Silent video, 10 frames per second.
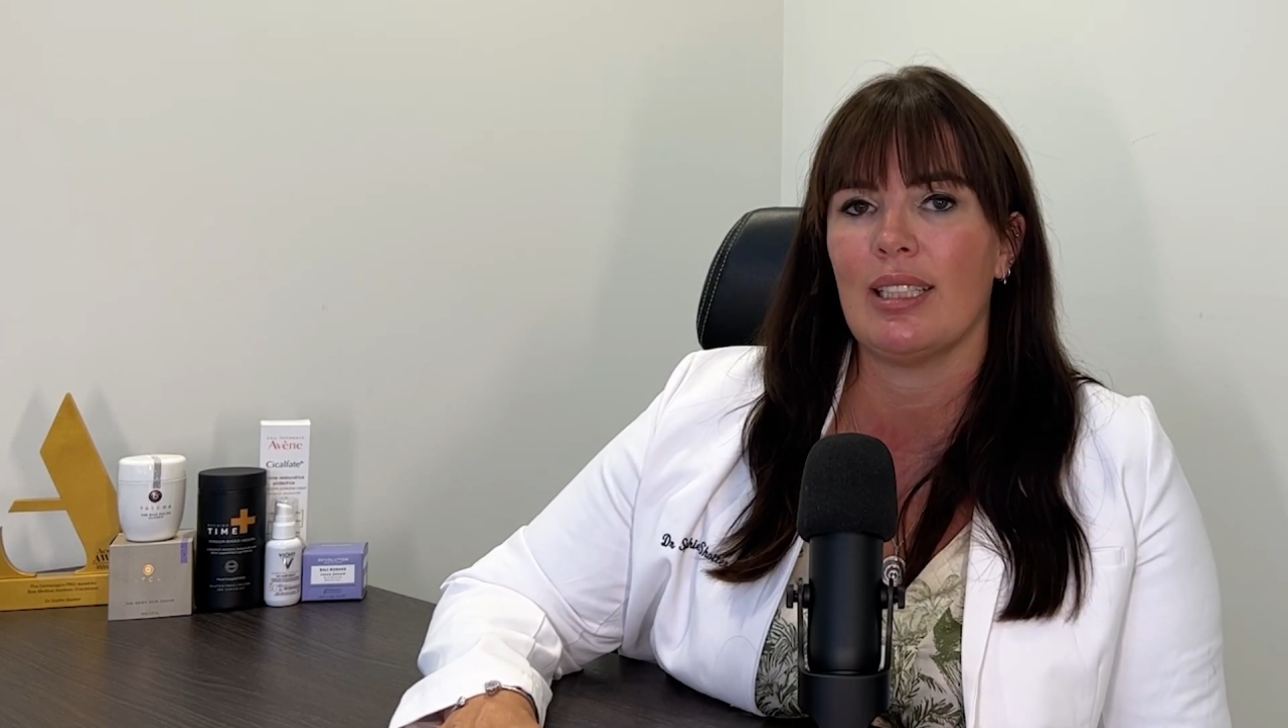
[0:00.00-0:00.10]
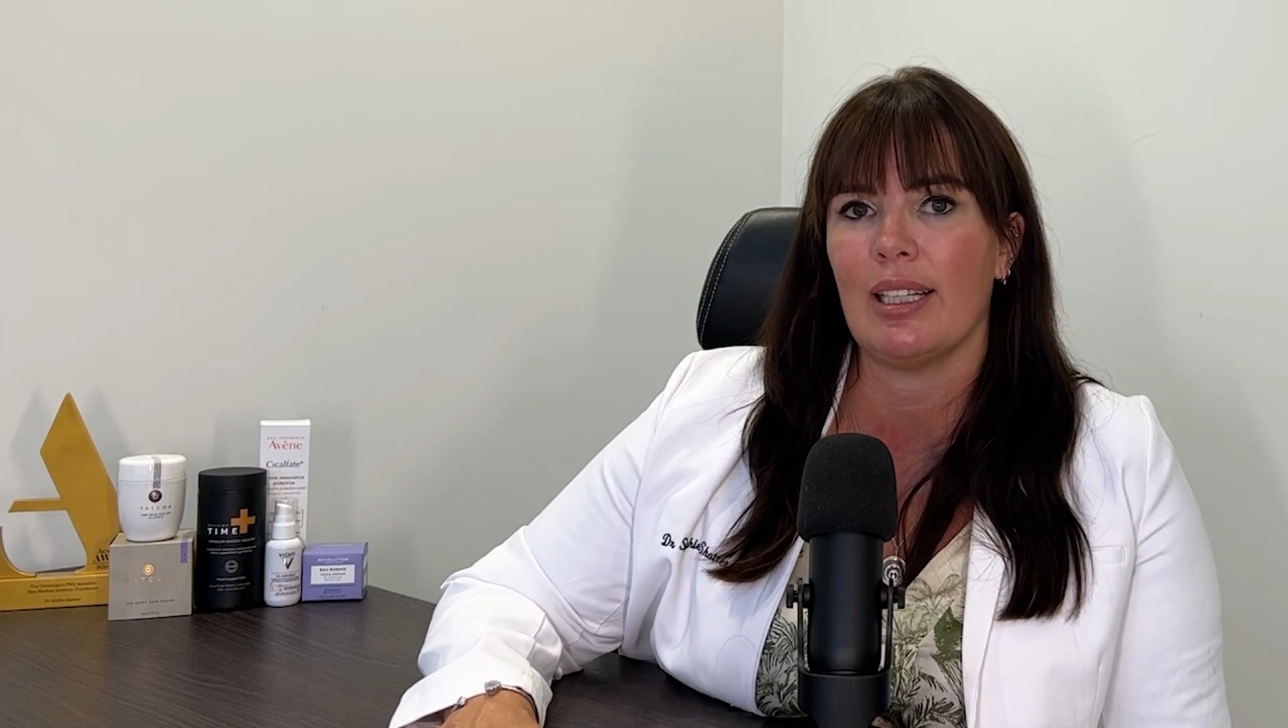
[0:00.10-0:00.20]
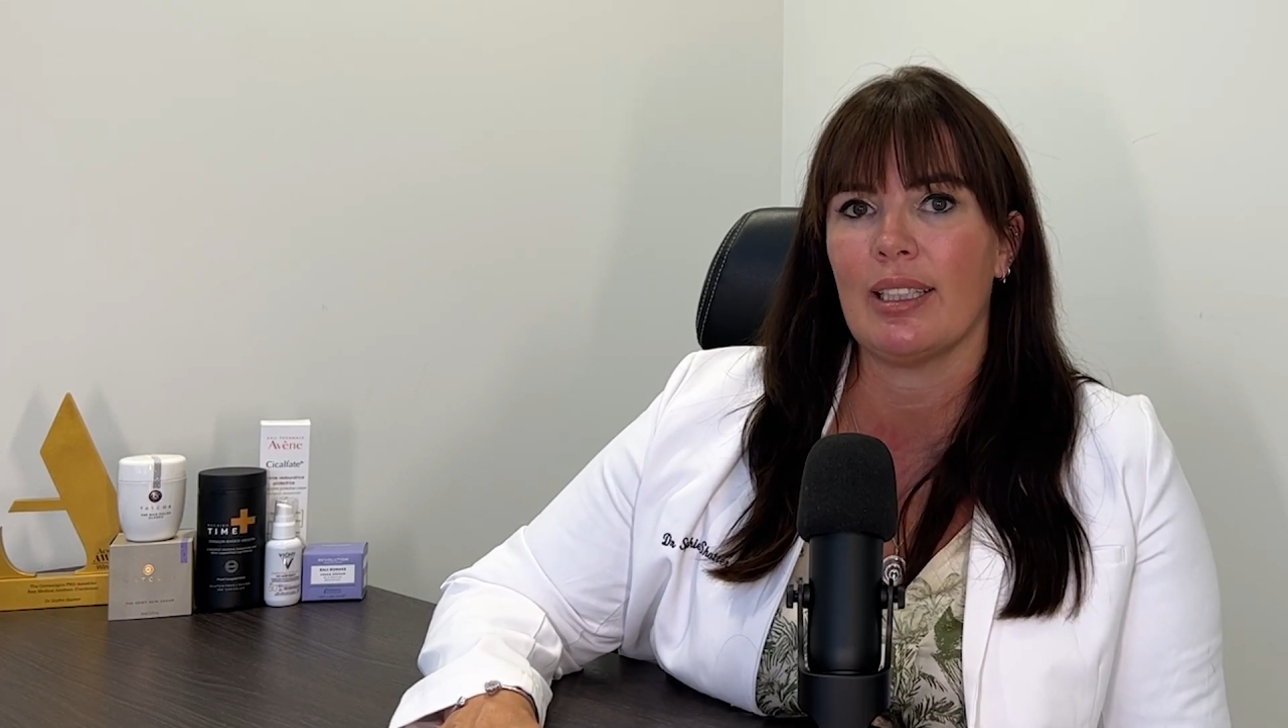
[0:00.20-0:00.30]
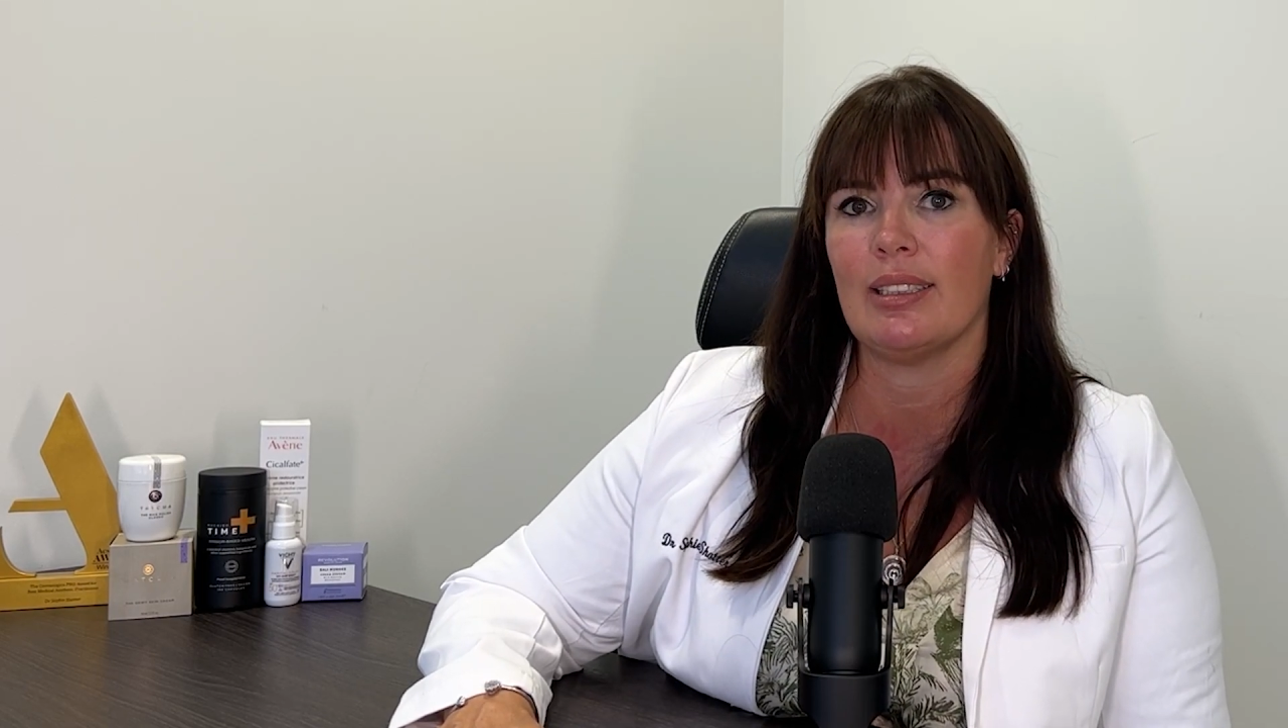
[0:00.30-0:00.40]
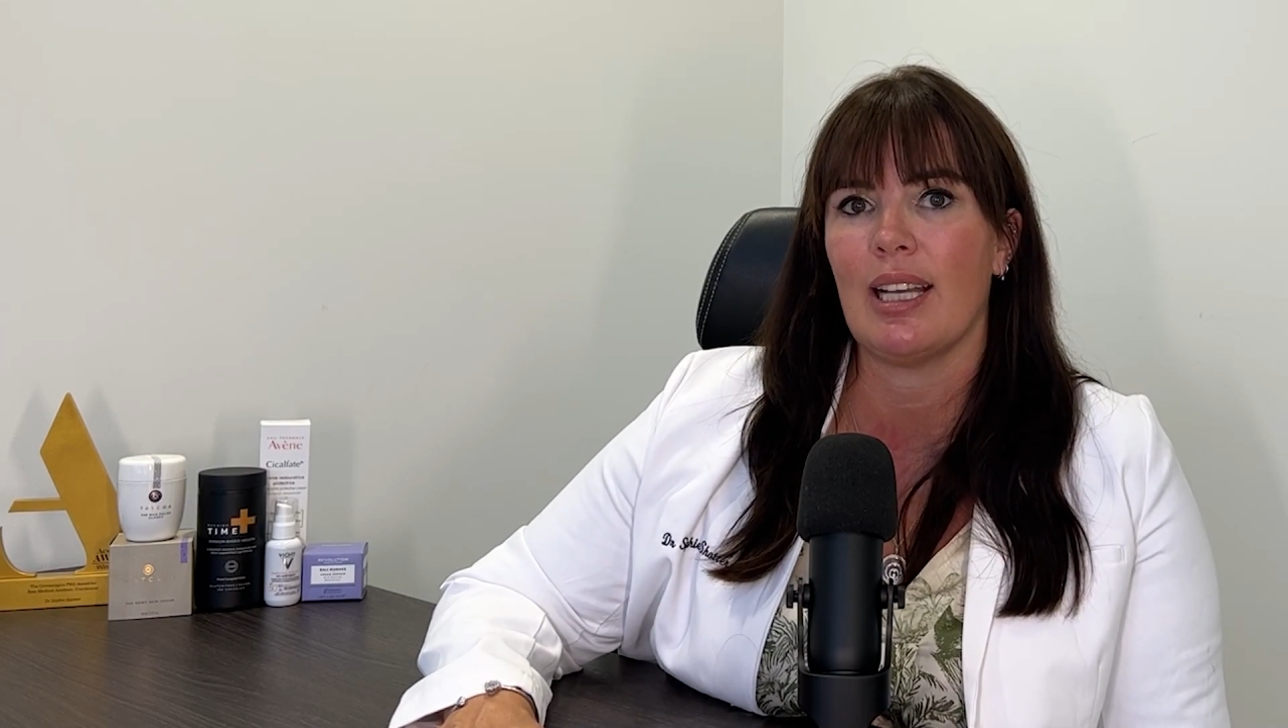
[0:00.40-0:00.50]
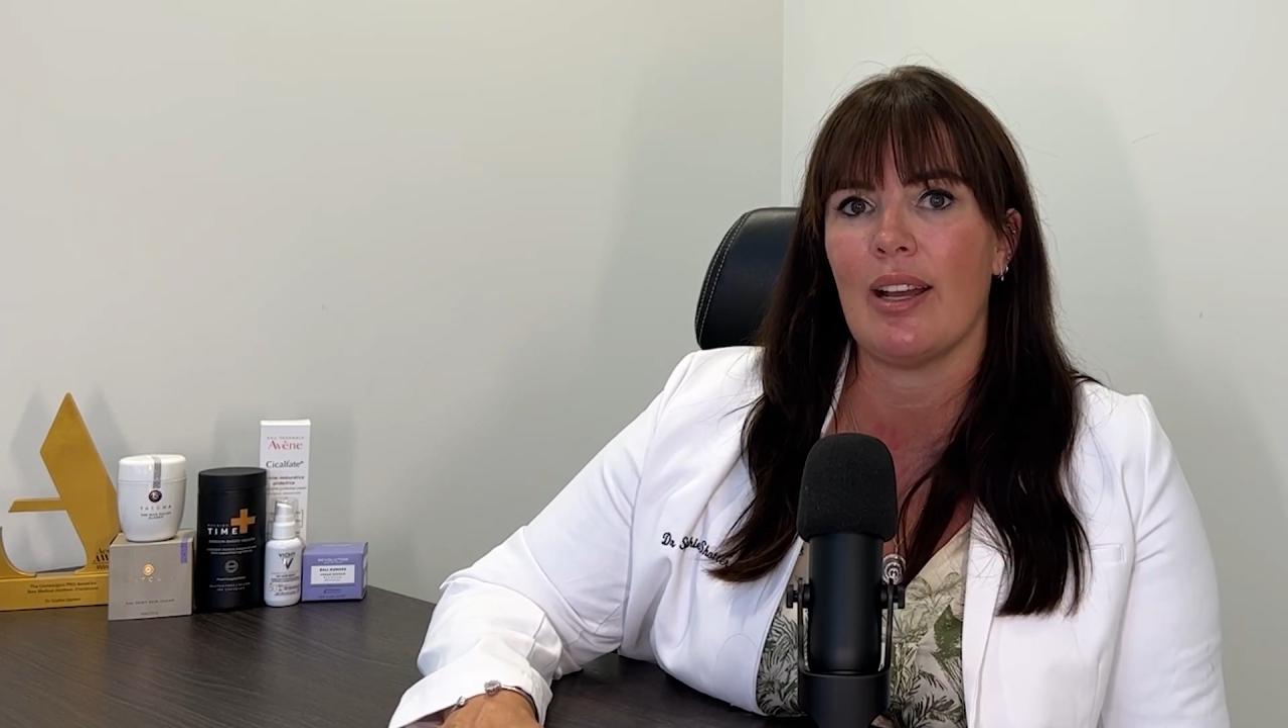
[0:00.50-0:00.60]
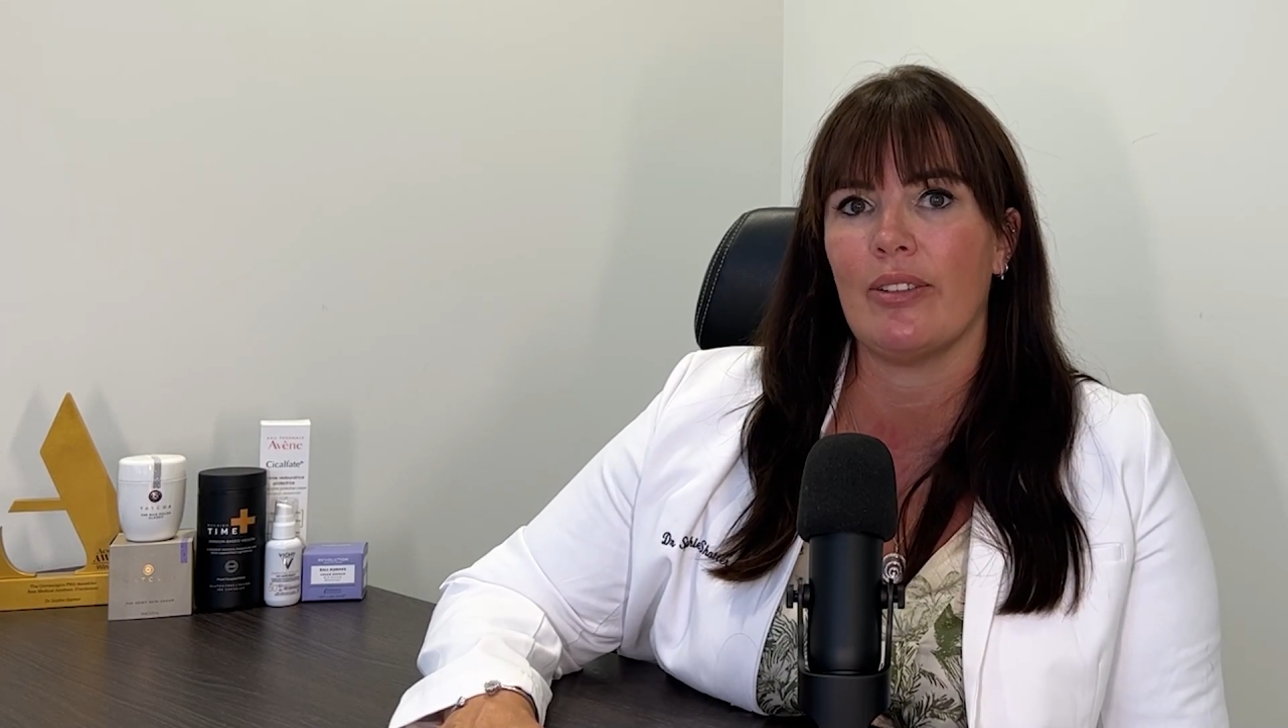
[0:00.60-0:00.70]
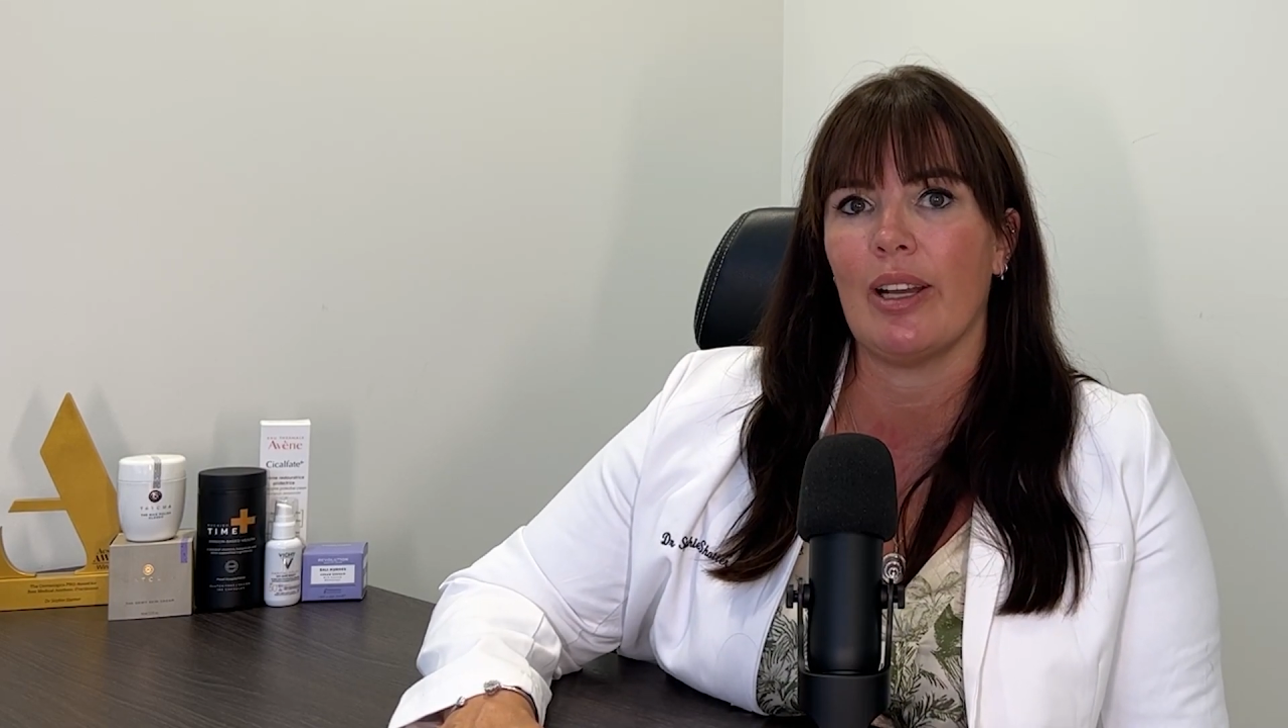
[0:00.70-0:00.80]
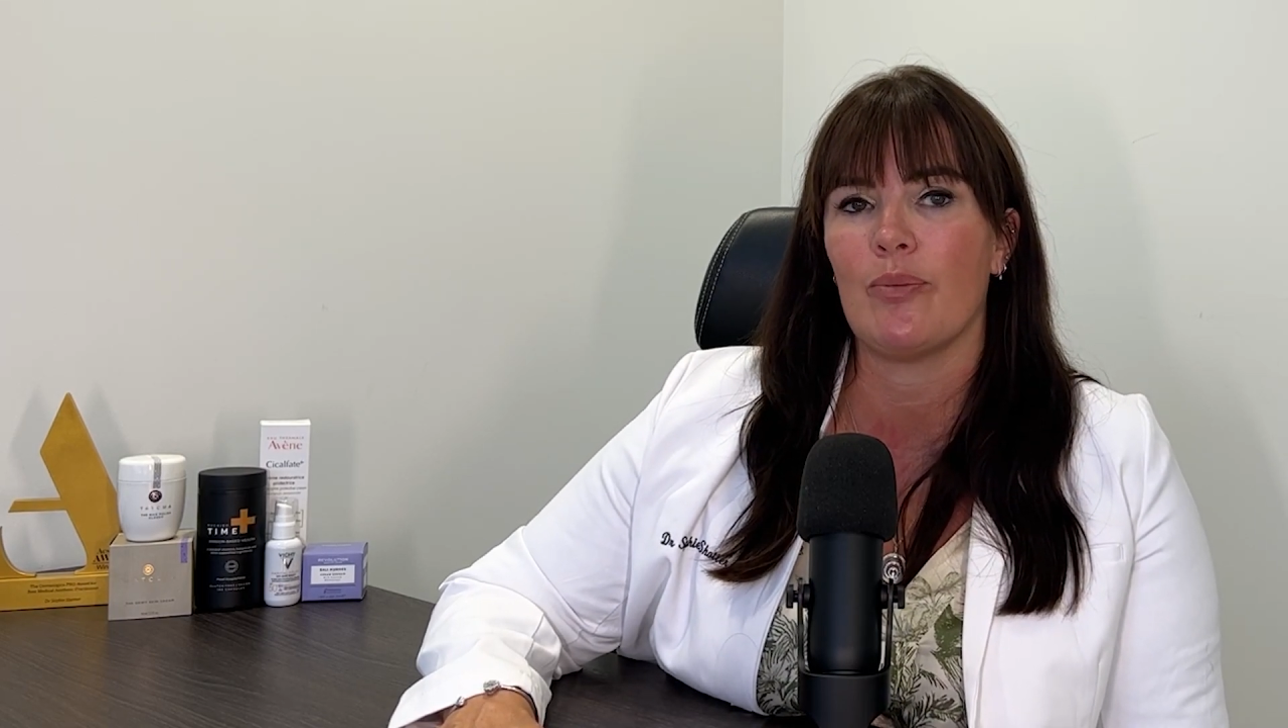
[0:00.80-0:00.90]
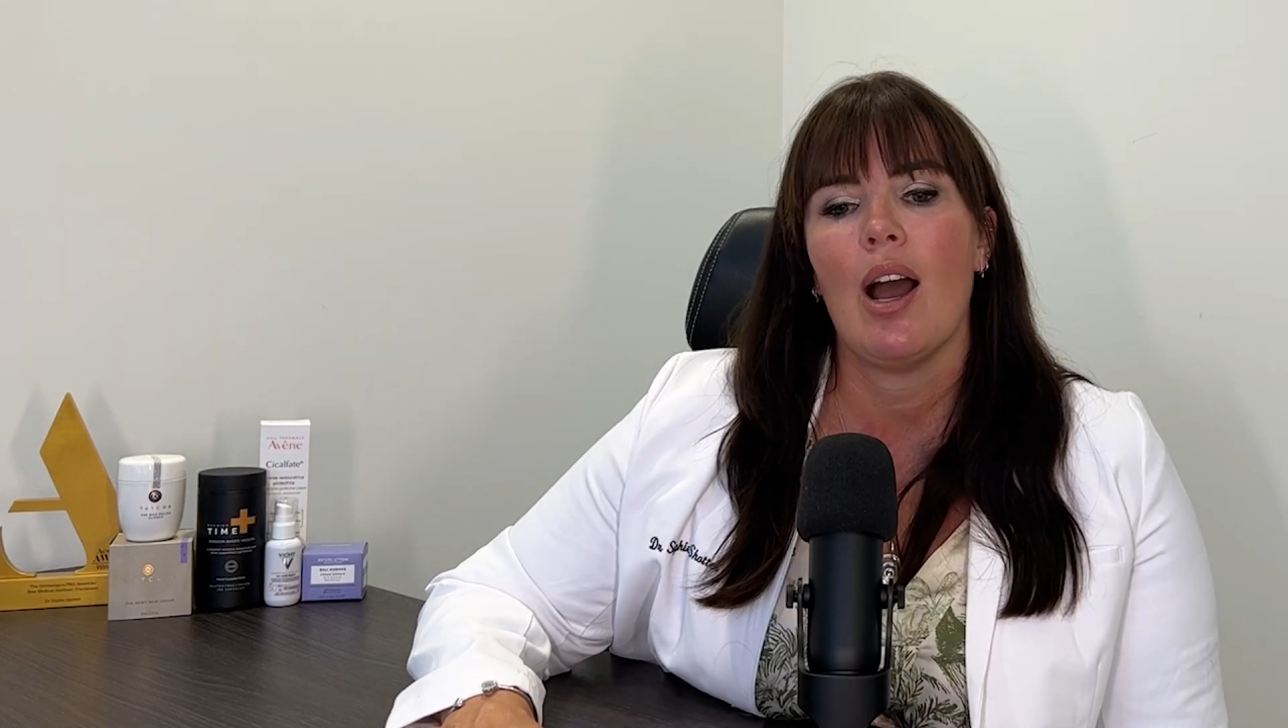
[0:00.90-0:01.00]
delicate
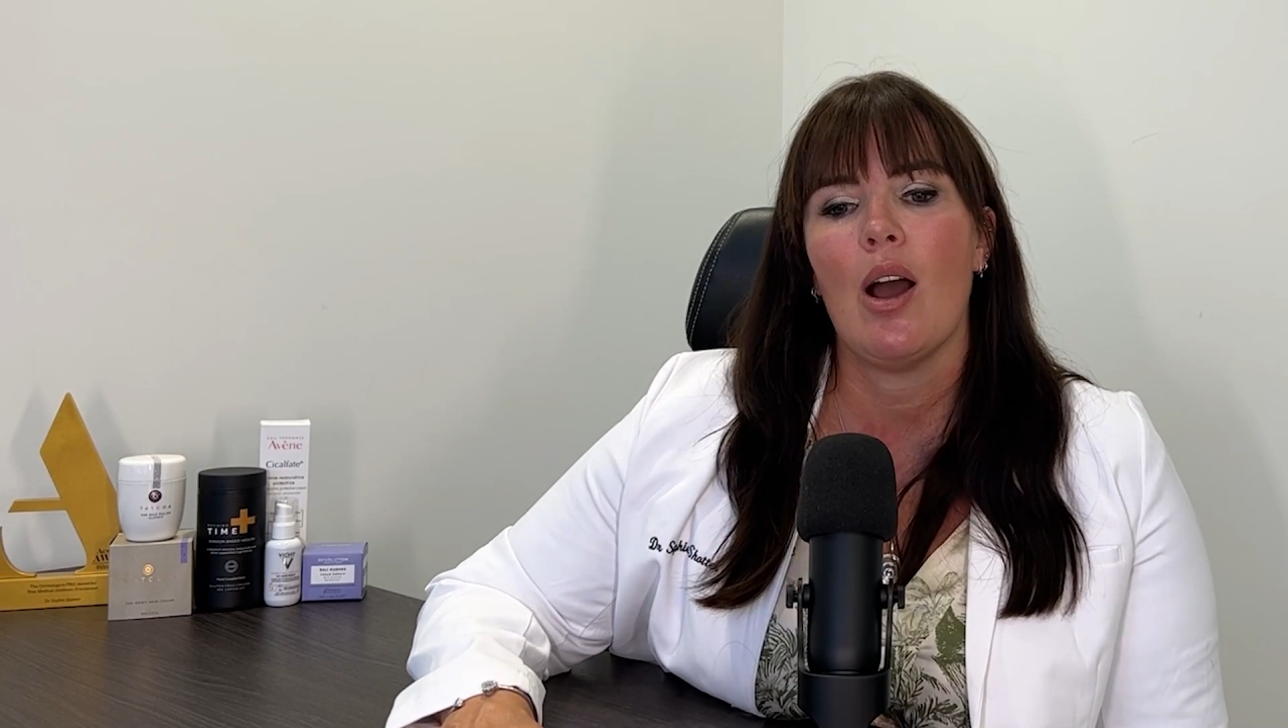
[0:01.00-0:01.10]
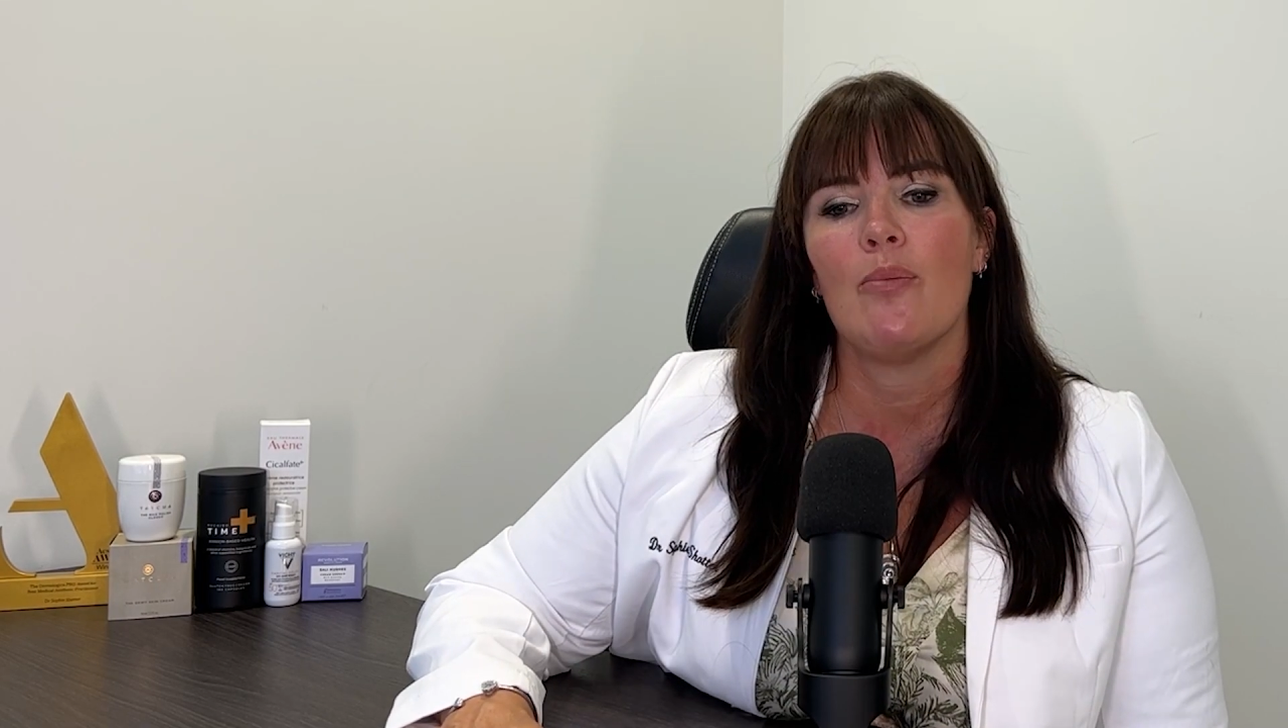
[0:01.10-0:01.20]
area.